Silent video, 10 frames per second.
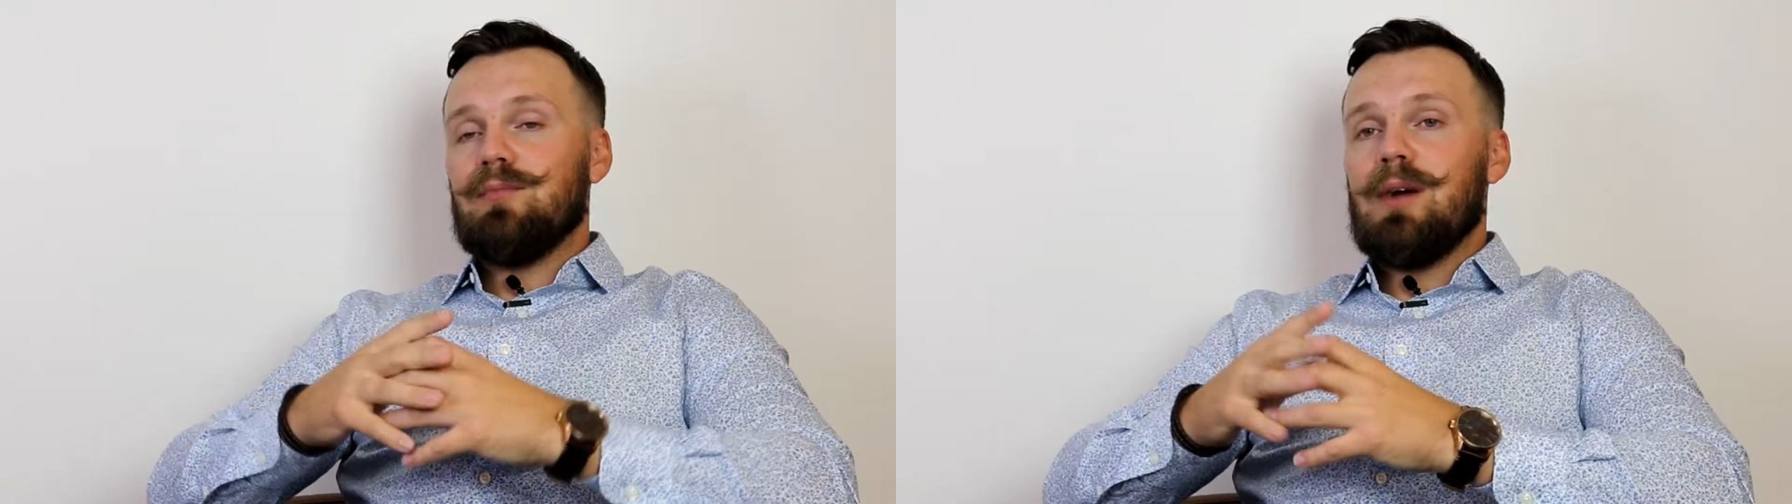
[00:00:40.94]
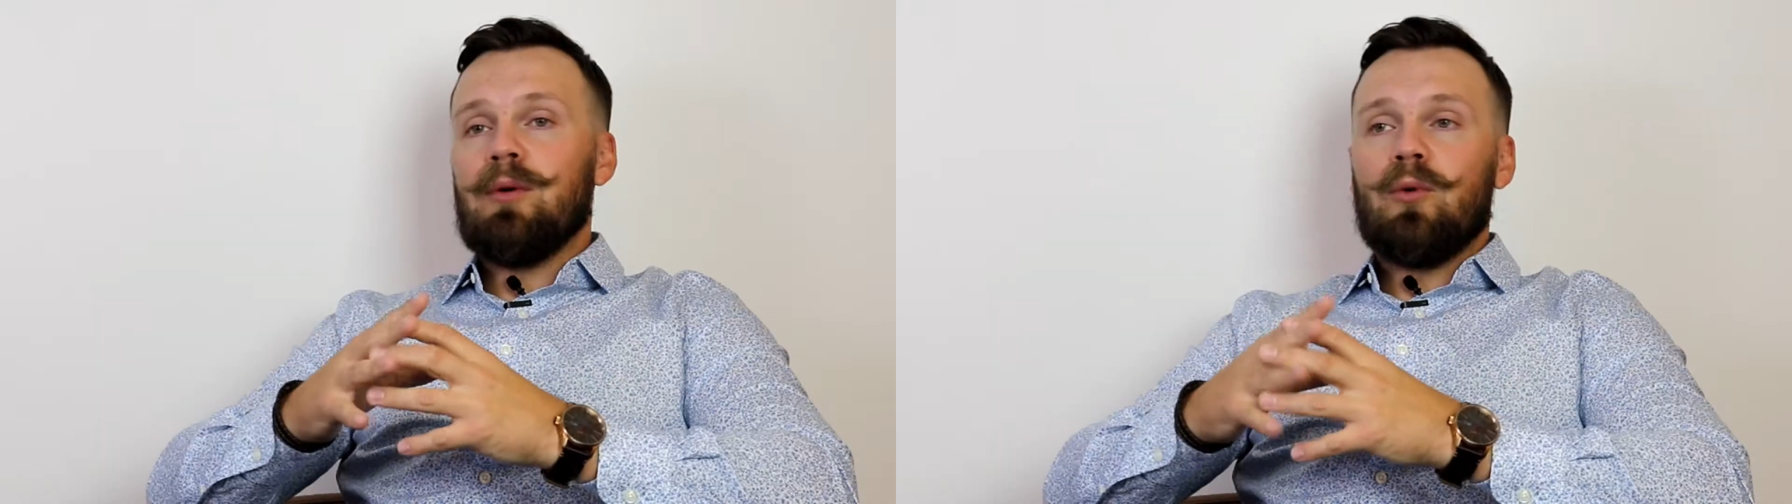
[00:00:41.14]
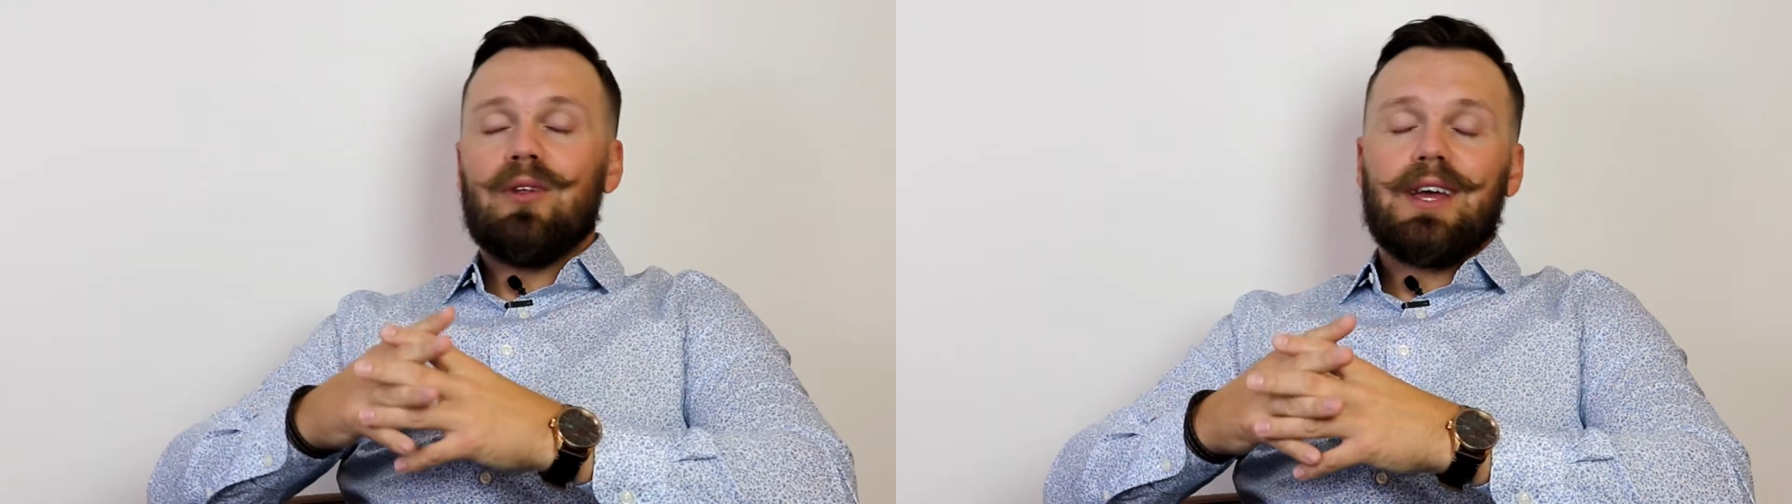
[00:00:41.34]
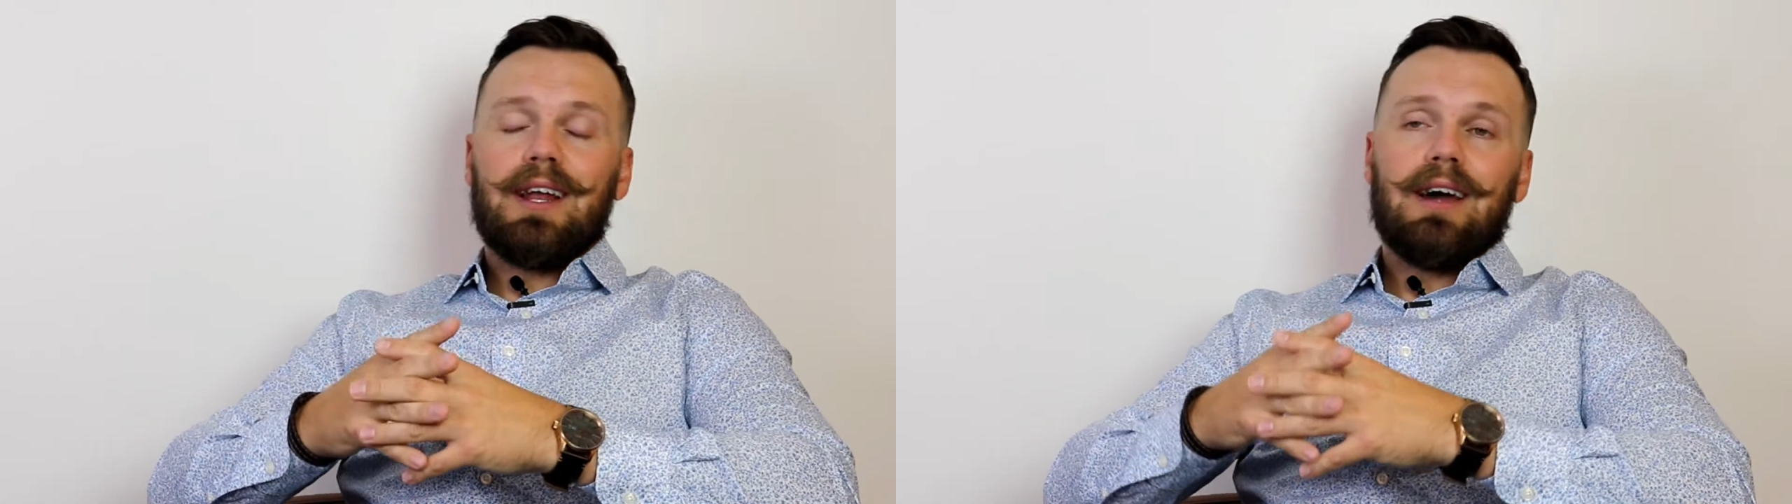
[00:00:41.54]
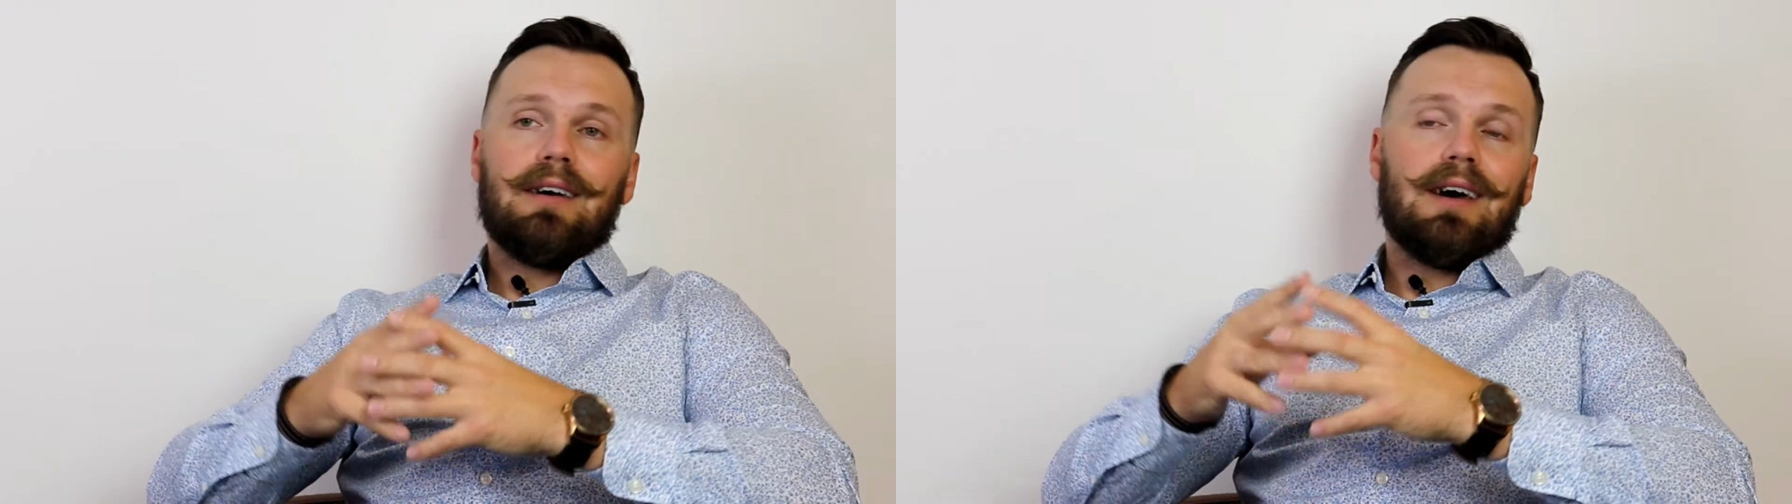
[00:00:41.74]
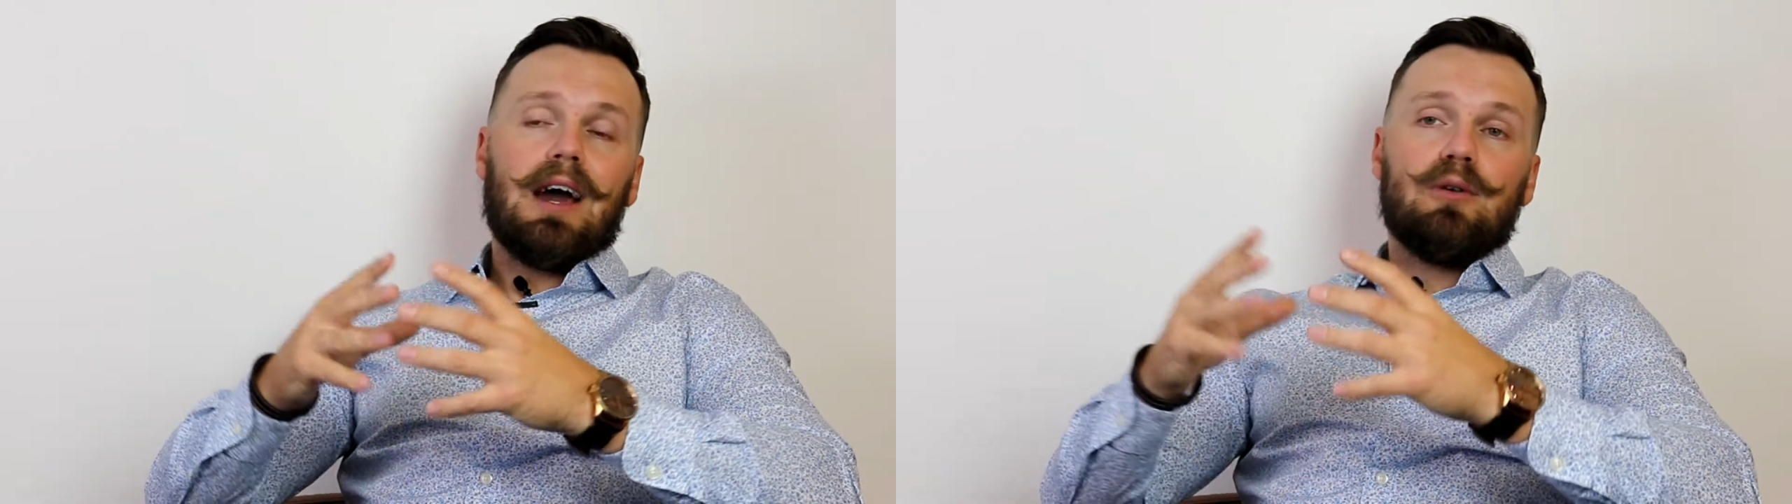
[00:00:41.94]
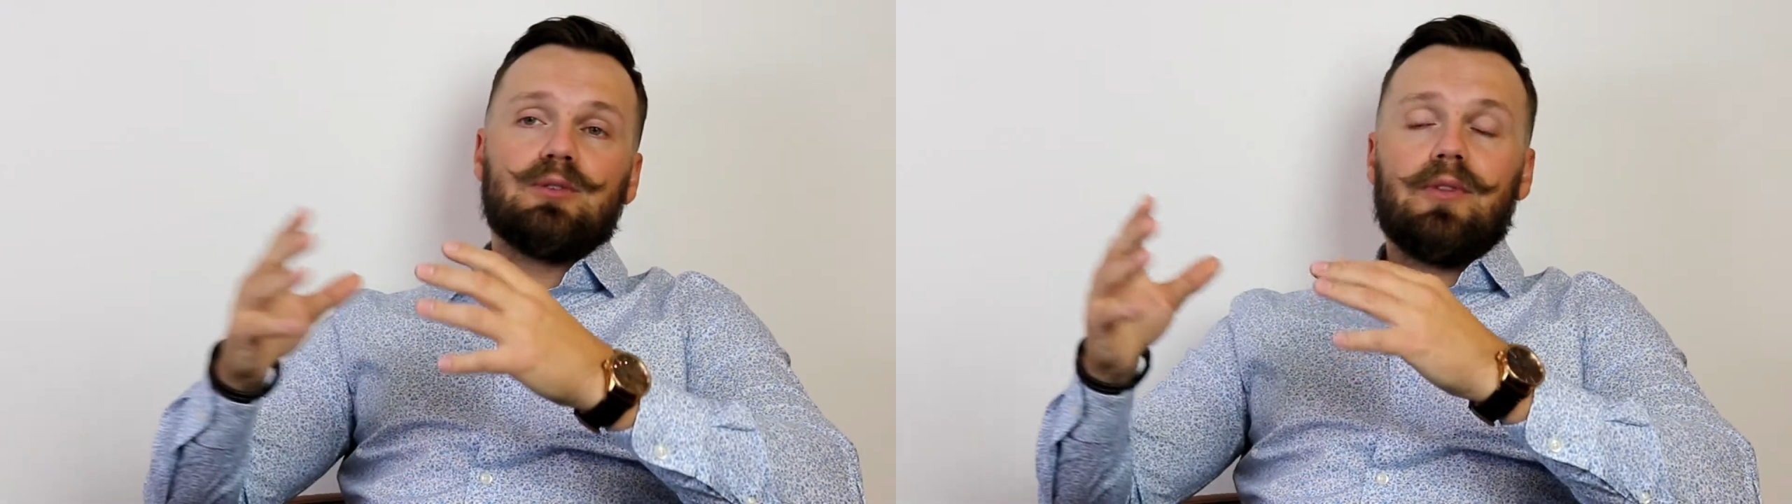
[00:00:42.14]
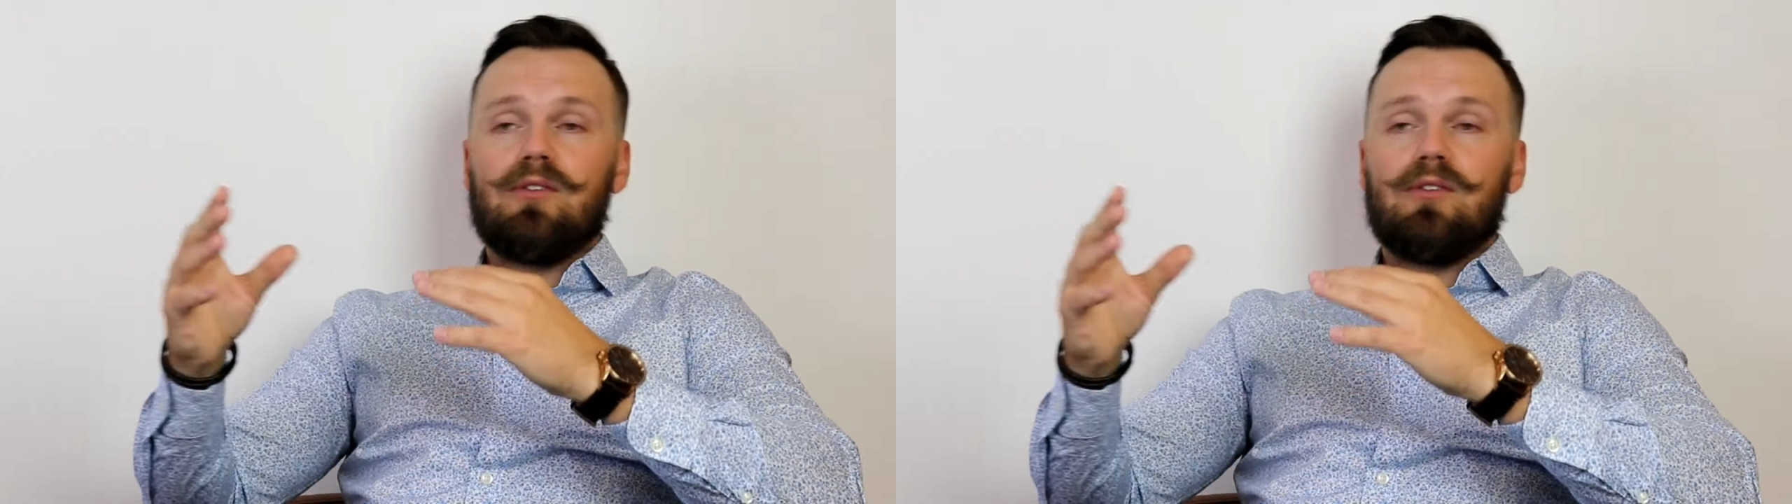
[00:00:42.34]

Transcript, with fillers: maybe we're looking at a house with